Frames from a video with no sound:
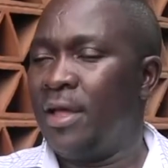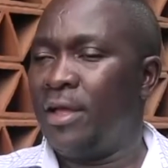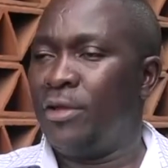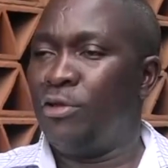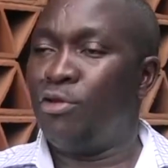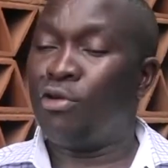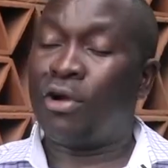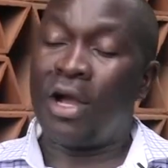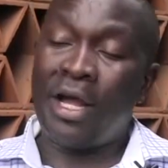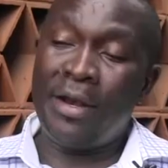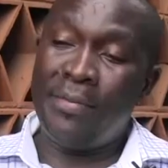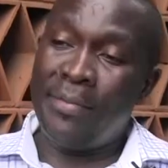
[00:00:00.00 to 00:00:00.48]

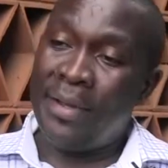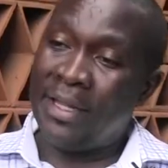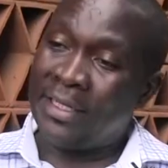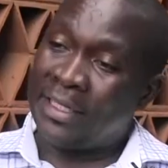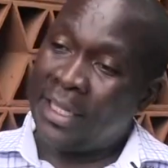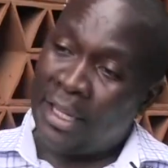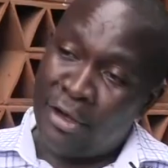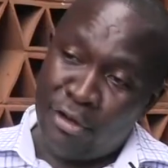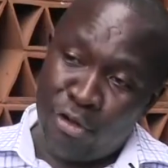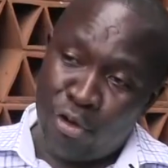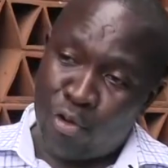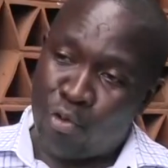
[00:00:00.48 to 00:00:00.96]
You can
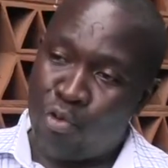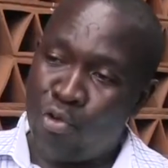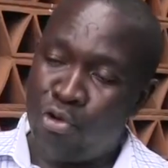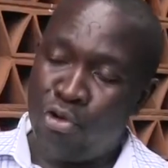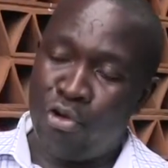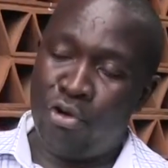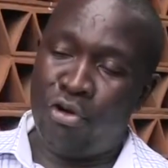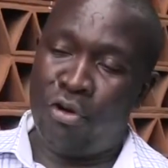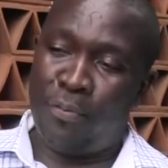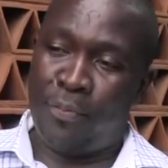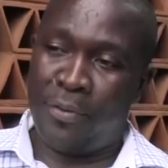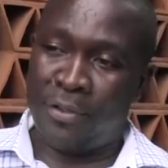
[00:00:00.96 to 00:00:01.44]
maintain your good
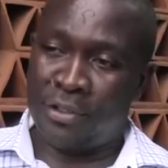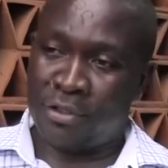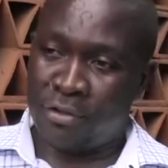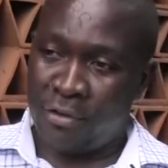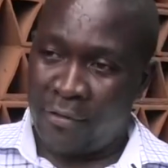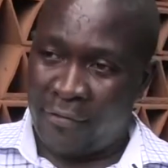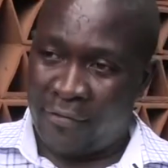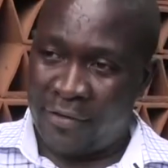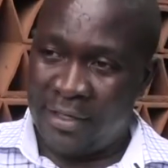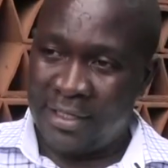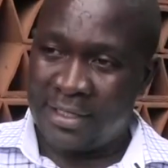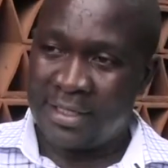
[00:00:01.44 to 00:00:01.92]
old post
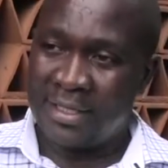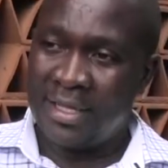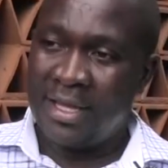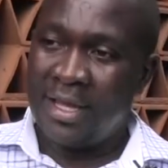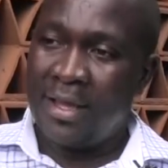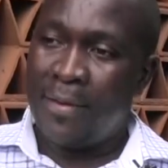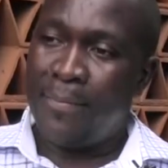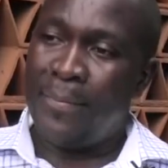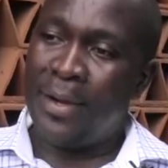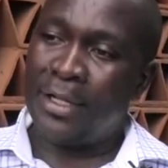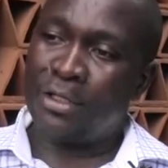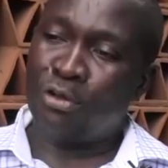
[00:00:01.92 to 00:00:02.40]
office,
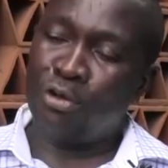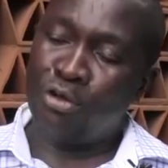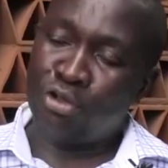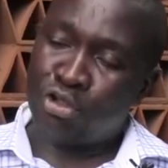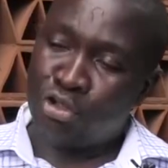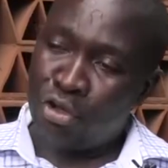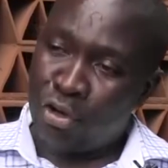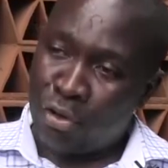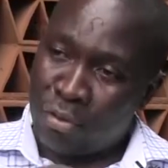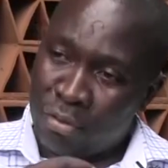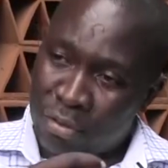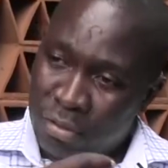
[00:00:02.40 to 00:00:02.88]
but
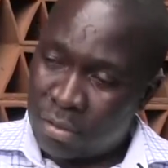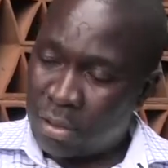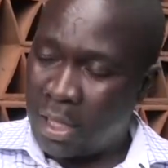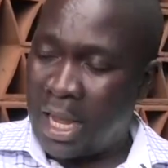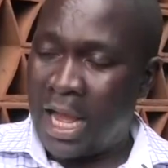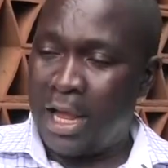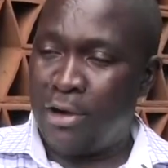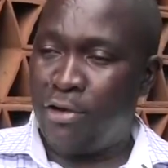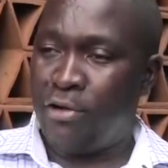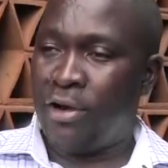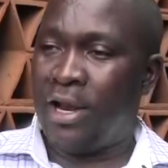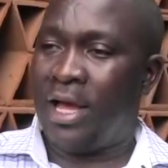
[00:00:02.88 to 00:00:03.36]
also
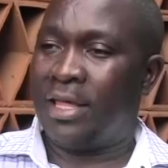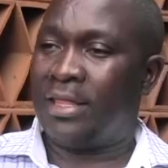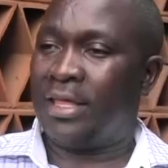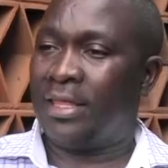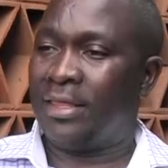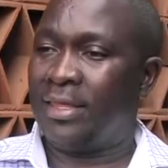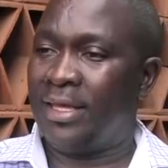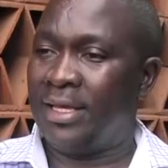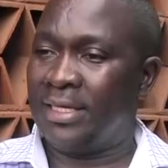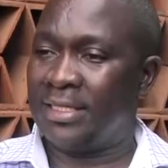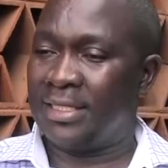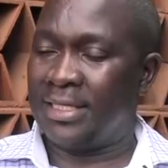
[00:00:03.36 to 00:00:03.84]
add on other
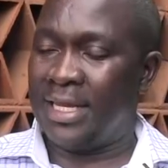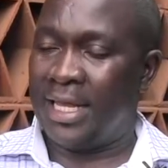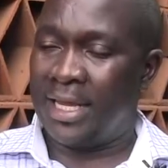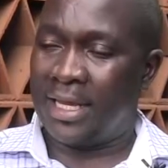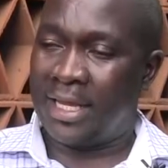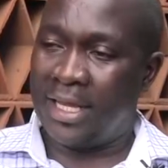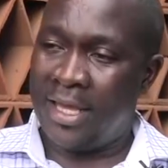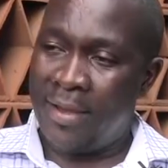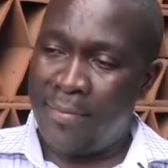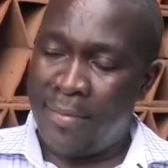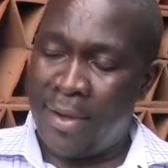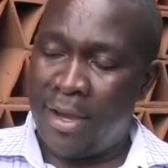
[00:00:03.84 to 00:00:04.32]
things like
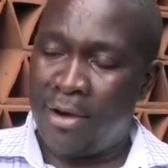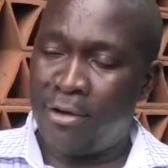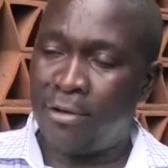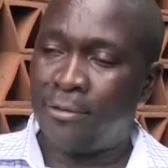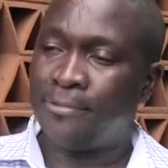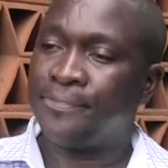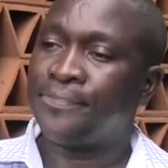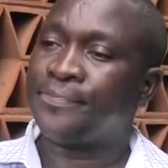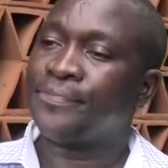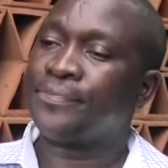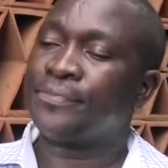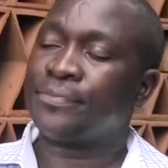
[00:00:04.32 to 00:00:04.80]
email,
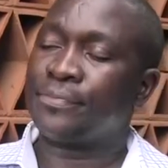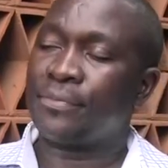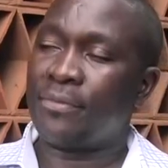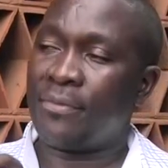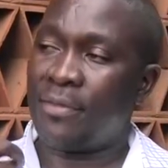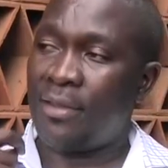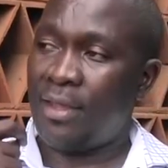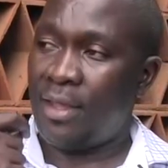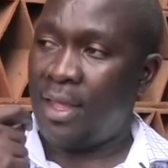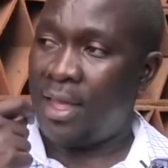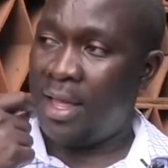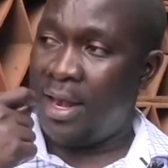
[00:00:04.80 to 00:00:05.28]

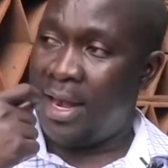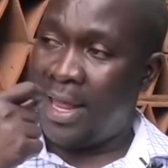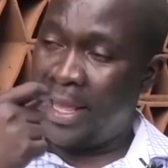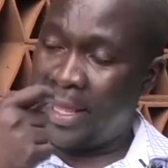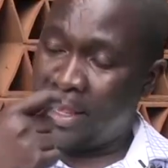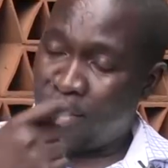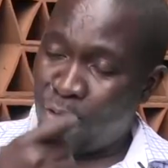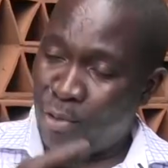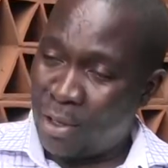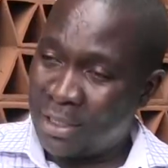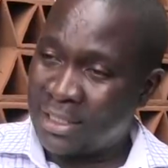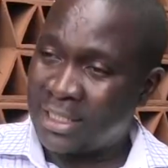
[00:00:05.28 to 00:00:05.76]
like
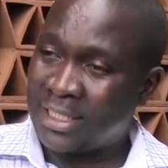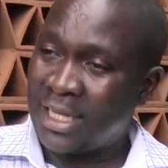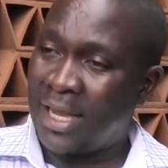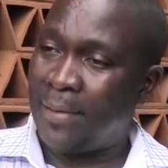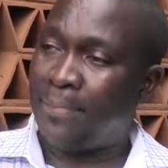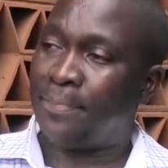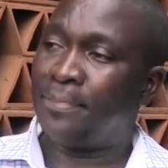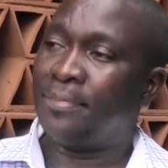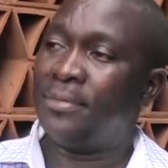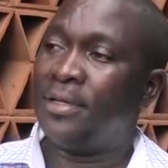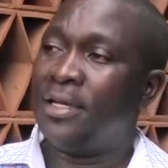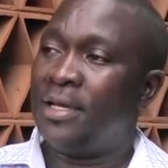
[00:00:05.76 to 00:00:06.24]

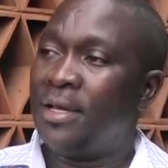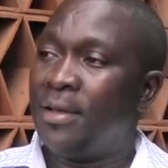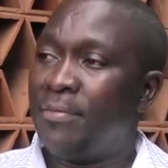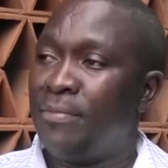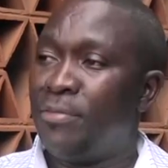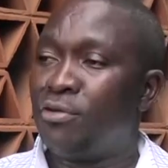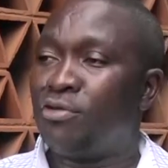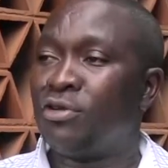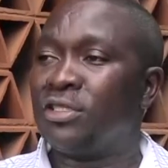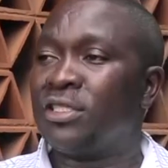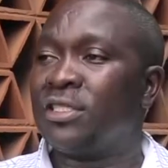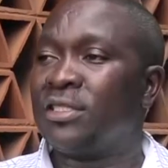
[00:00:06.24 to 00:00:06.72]
WhatsApp,
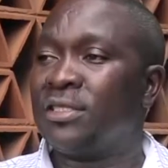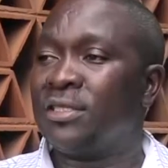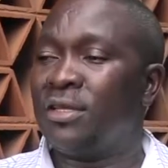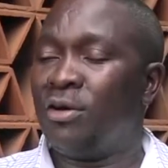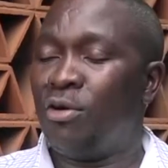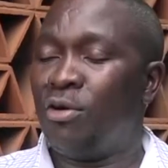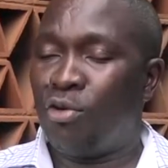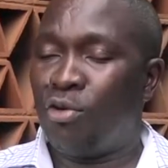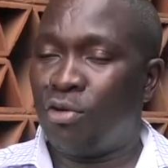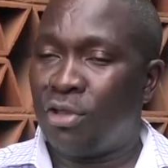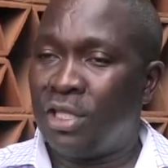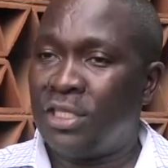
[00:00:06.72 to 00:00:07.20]
because
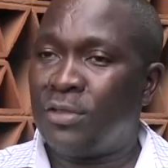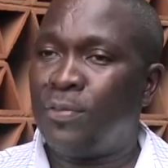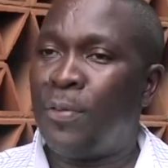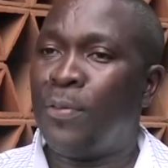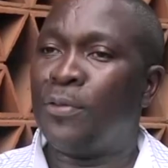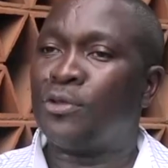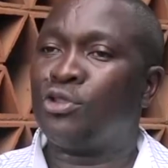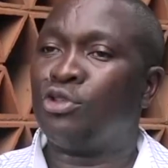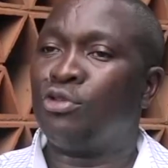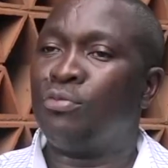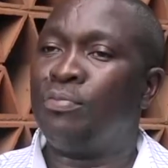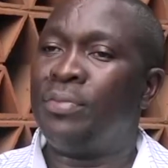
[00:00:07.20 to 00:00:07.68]
these
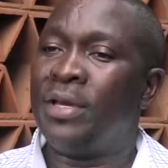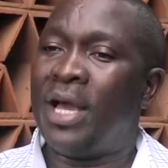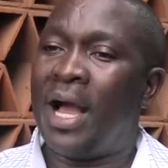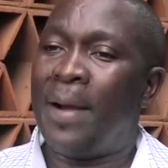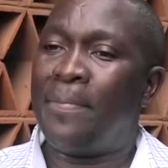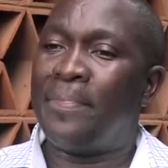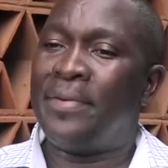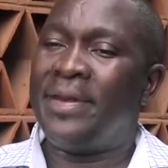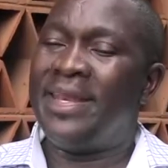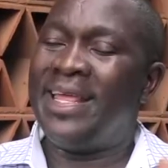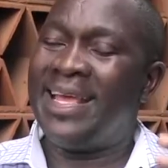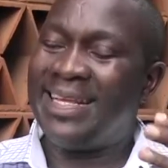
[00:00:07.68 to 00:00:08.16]
people should be
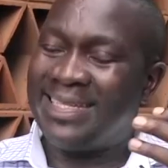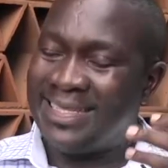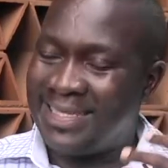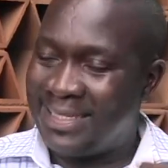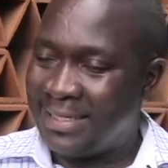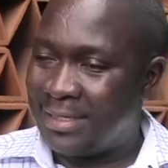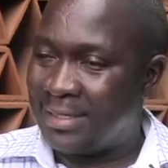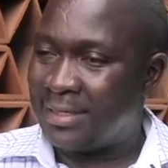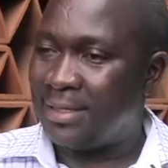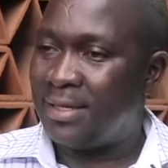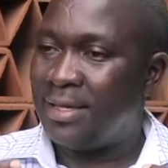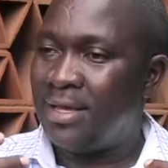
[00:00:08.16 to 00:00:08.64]

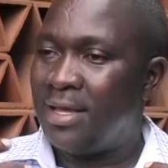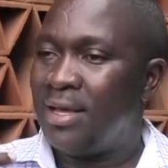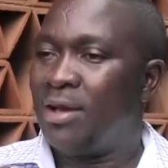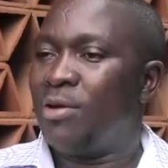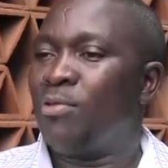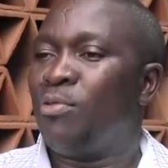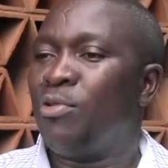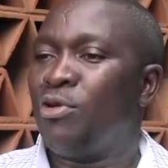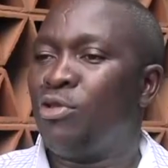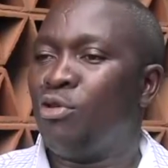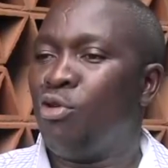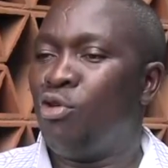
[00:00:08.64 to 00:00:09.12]
updating
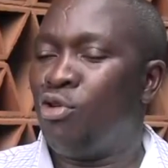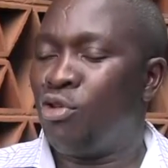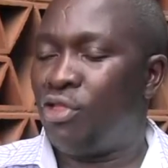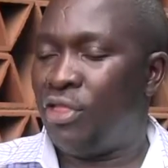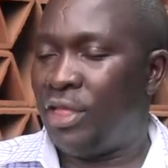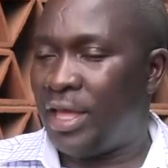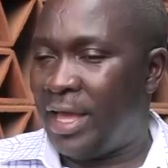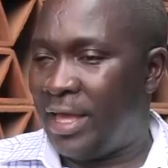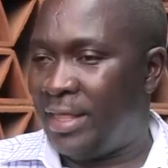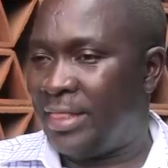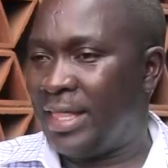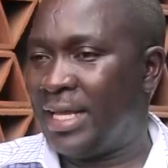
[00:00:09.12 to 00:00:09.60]
with all
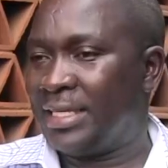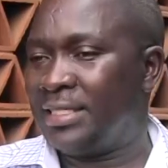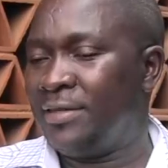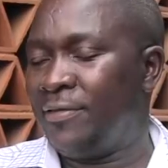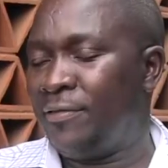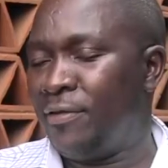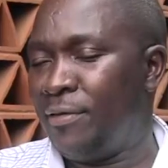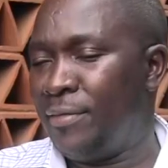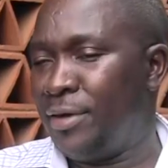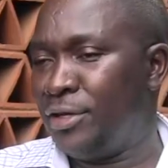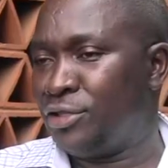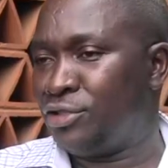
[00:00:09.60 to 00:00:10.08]
that
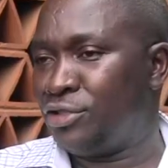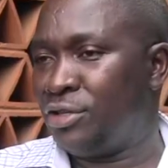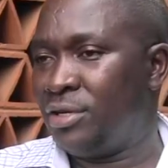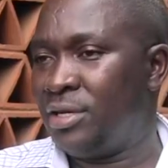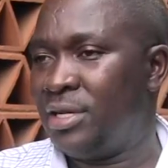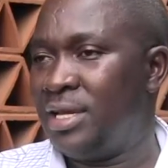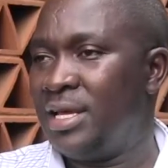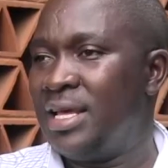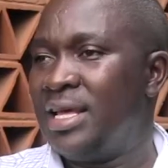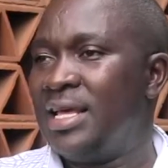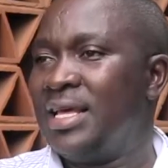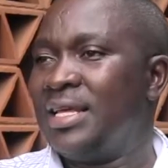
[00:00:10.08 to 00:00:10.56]
information,
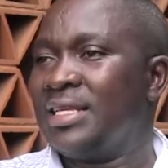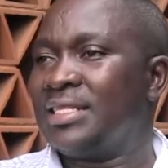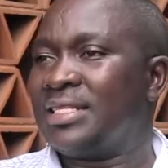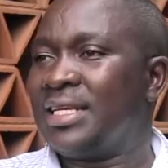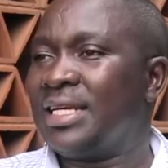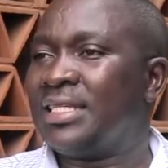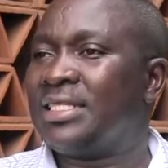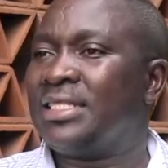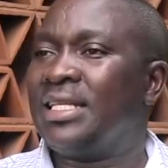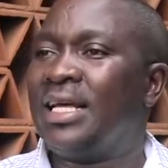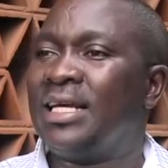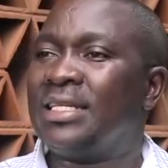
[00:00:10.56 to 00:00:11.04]

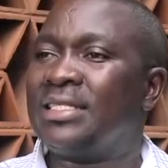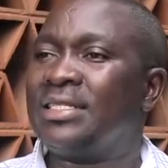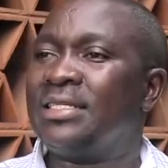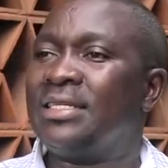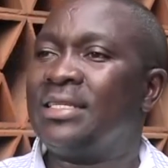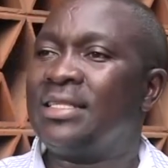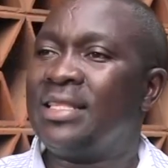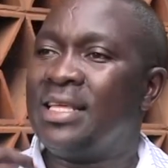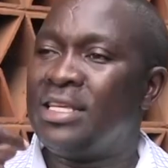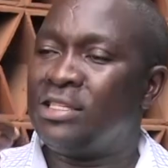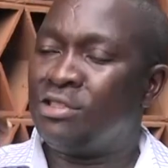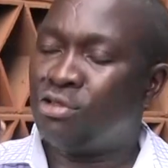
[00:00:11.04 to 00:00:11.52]
such that
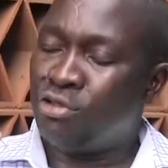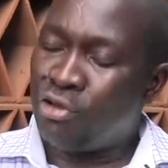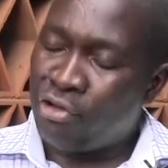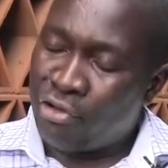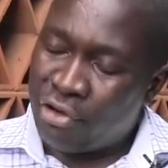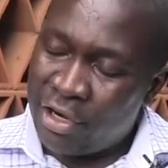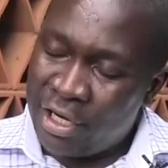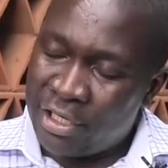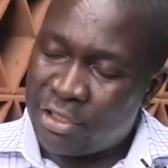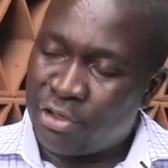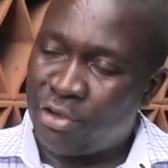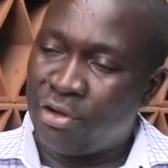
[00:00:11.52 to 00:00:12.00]
there is no
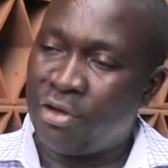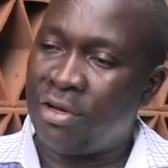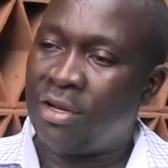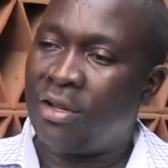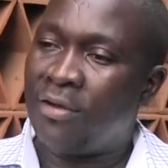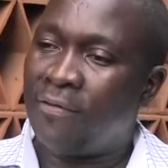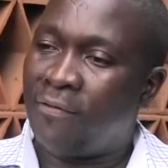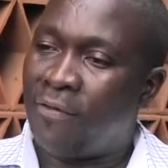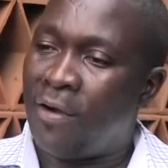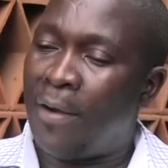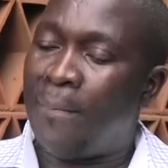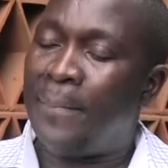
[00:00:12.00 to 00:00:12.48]
reason
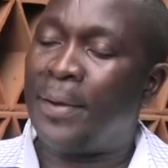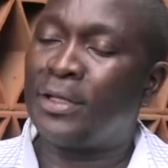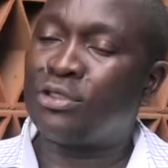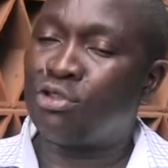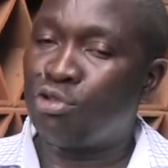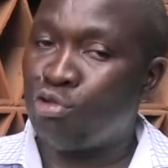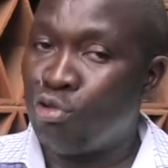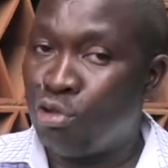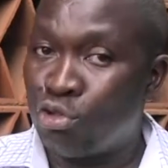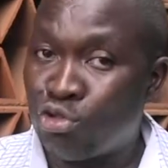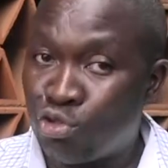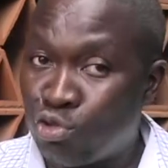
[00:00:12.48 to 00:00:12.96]
for a
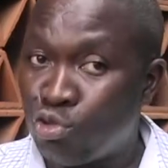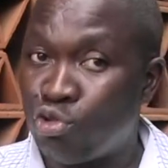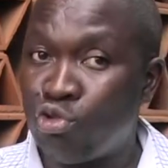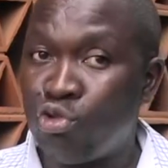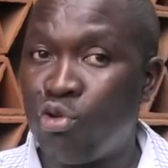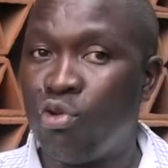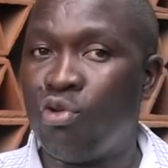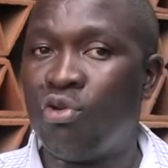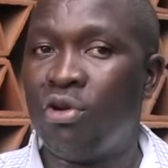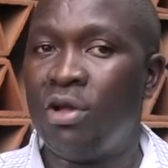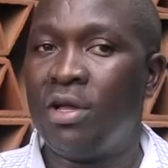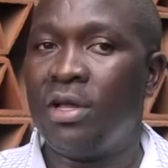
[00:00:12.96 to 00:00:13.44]
person not to
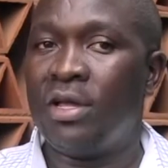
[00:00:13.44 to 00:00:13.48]
know